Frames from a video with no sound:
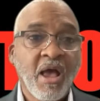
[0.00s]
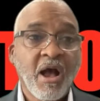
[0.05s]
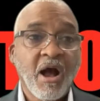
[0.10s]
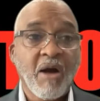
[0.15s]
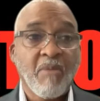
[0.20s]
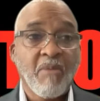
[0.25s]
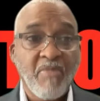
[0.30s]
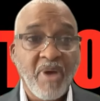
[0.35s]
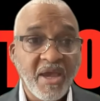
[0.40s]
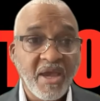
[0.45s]

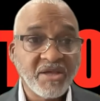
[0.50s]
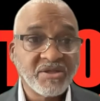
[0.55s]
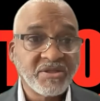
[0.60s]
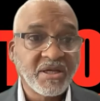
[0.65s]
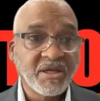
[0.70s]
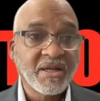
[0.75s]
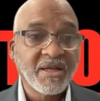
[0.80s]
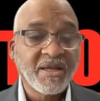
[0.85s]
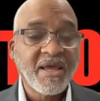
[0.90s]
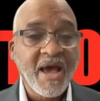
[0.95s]

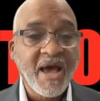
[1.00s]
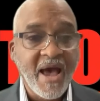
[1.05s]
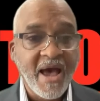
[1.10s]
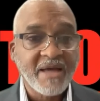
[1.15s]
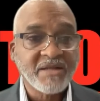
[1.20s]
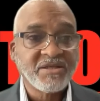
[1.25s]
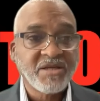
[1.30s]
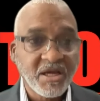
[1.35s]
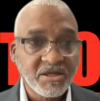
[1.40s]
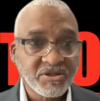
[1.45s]
amazingly
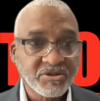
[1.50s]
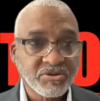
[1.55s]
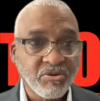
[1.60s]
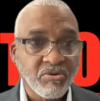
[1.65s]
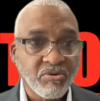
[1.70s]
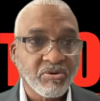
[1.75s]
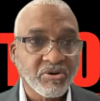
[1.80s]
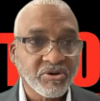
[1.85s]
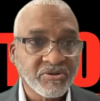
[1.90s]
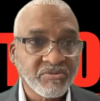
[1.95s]
high test
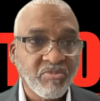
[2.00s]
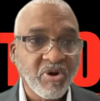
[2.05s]
scores.